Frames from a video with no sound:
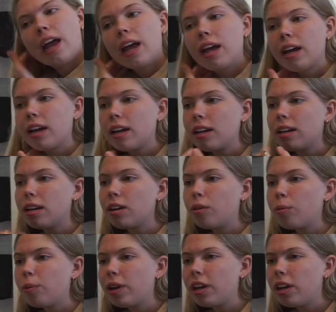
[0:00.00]

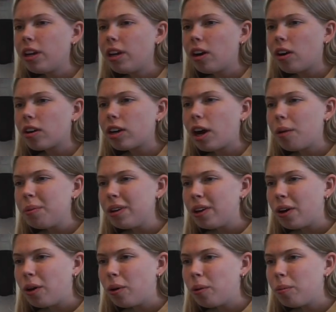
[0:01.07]
and we are coming
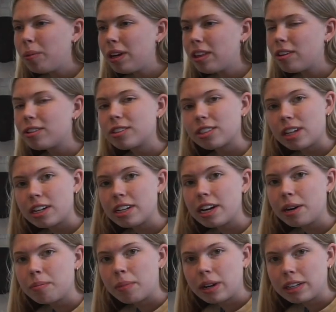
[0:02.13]
home either Sunday
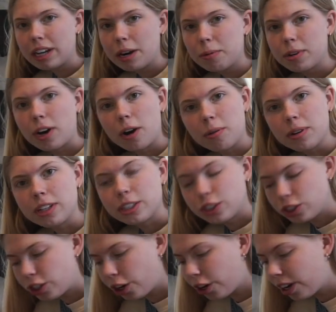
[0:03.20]
or Monday. We're not really
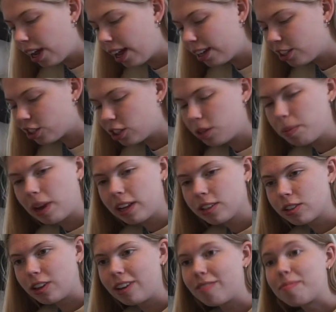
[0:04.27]
sure yet. It just depends
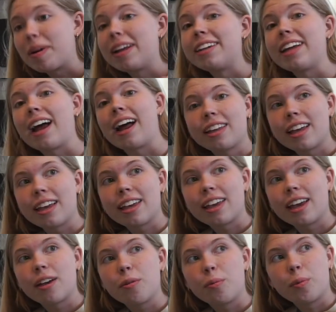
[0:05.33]
on if my dad can
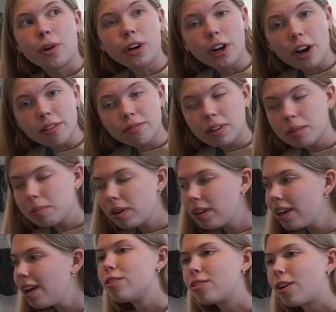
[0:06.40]
get work off on
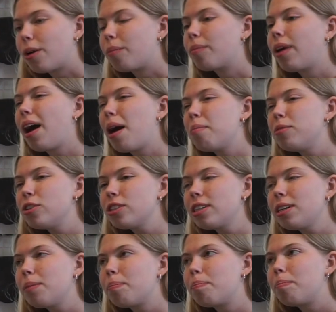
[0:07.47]
Monday. So I'm just
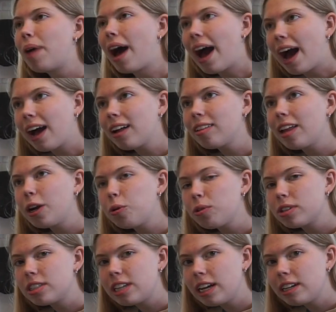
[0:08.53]
gonna pack like we're
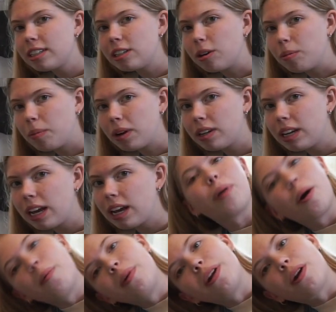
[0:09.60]
staying till Monday,
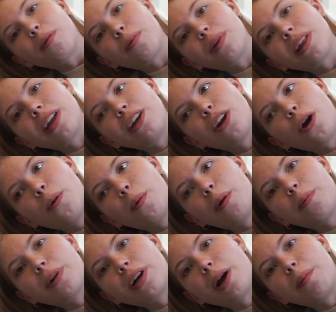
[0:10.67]
but we don't really know when
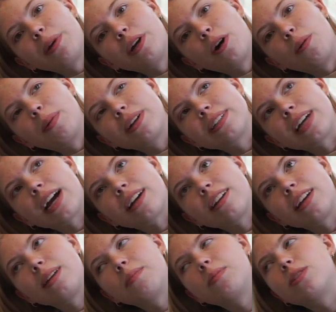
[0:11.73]
we're coming home
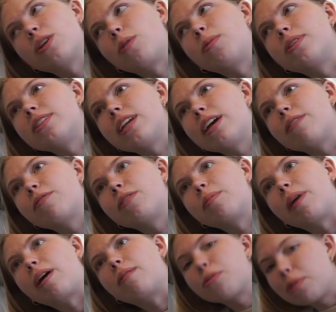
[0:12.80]
exactly. So we're staying for
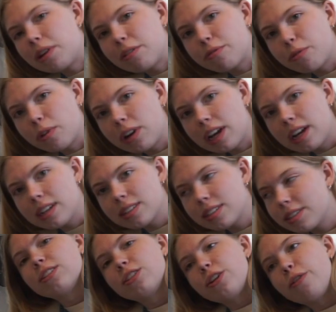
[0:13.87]
about 3 to 4 days.
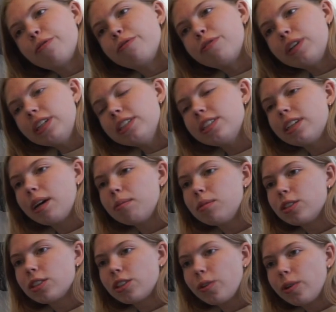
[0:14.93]
So first, I'm
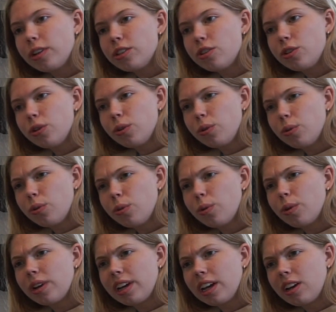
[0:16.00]
just going
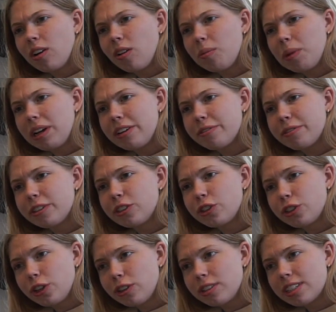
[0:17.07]
to get all of my different
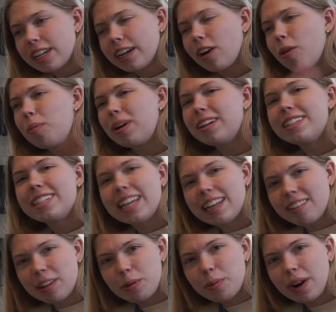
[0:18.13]
shirts, like all my
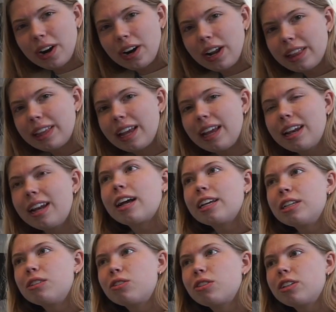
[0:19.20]
daily wear, and then I
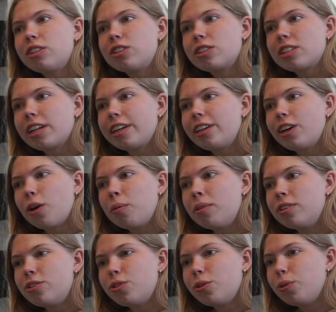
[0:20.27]
usually just like go
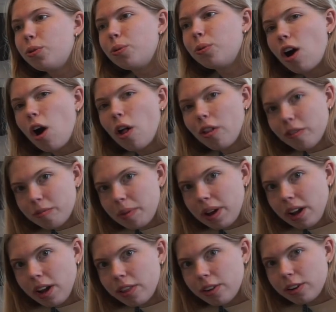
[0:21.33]
into all of my
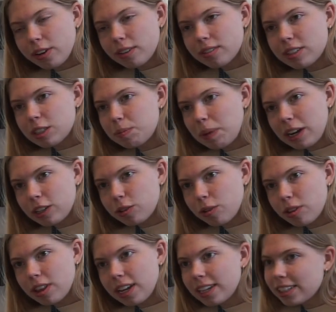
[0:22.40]
other special
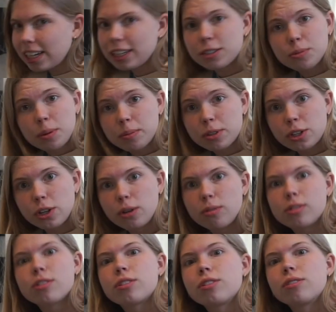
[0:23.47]
things like
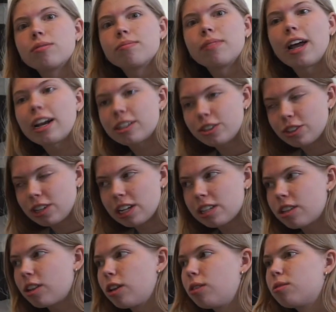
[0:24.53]
swimsuits, exercise
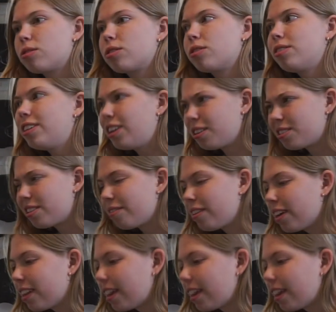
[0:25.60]
clothes, you know, stuff like